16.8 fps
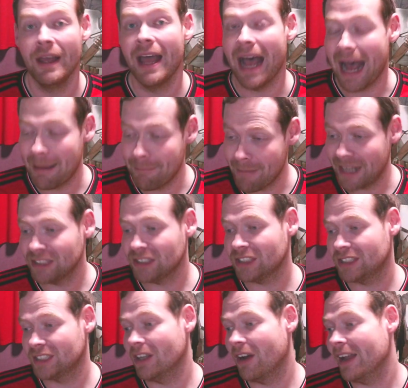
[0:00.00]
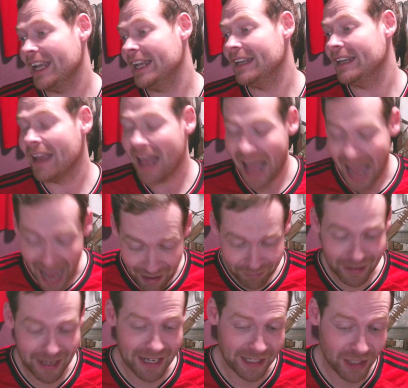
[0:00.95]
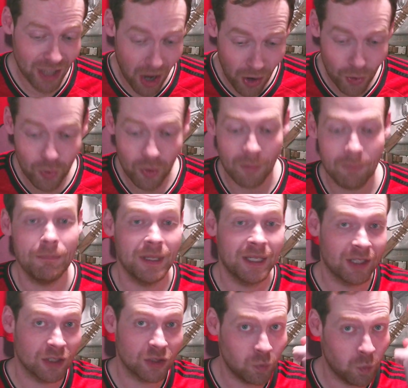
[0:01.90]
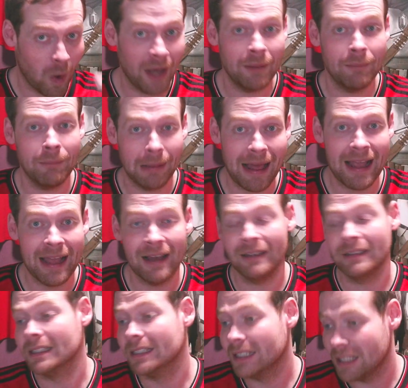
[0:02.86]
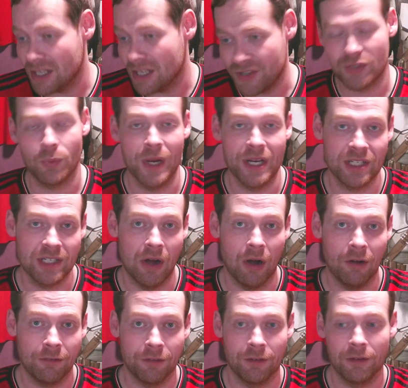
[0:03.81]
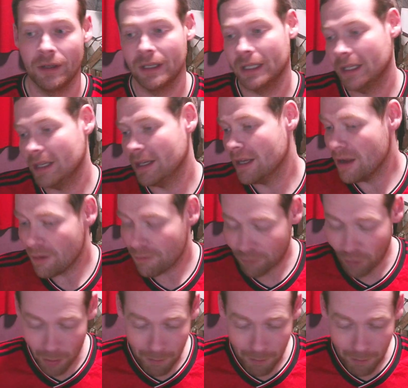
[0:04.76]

And Manchester United have let it go because one player has switched off. From